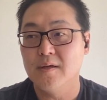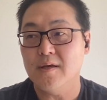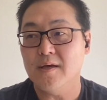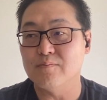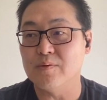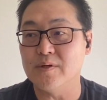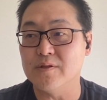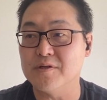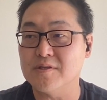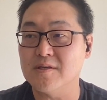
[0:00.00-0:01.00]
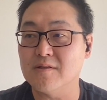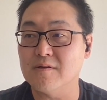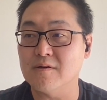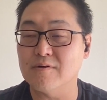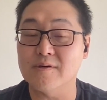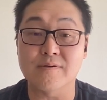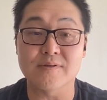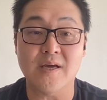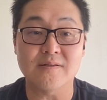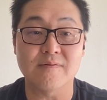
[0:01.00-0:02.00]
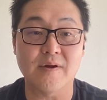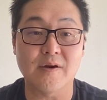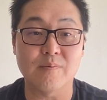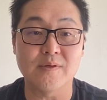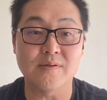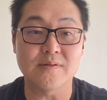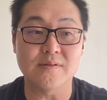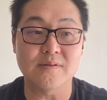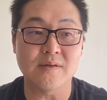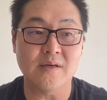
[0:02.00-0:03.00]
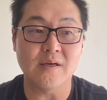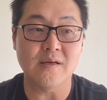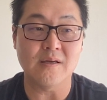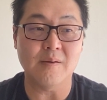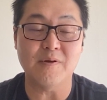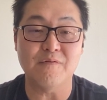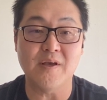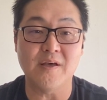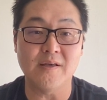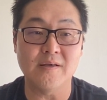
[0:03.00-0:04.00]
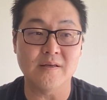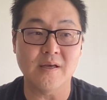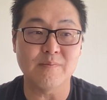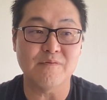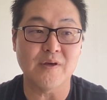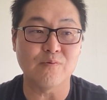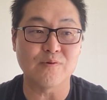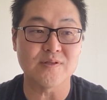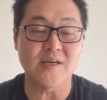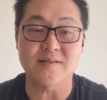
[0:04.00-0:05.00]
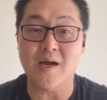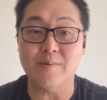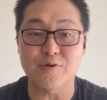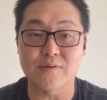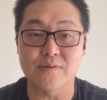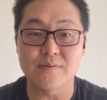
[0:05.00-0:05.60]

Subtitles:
And when we looked at their critical SaaS environments, MFA was set as optional.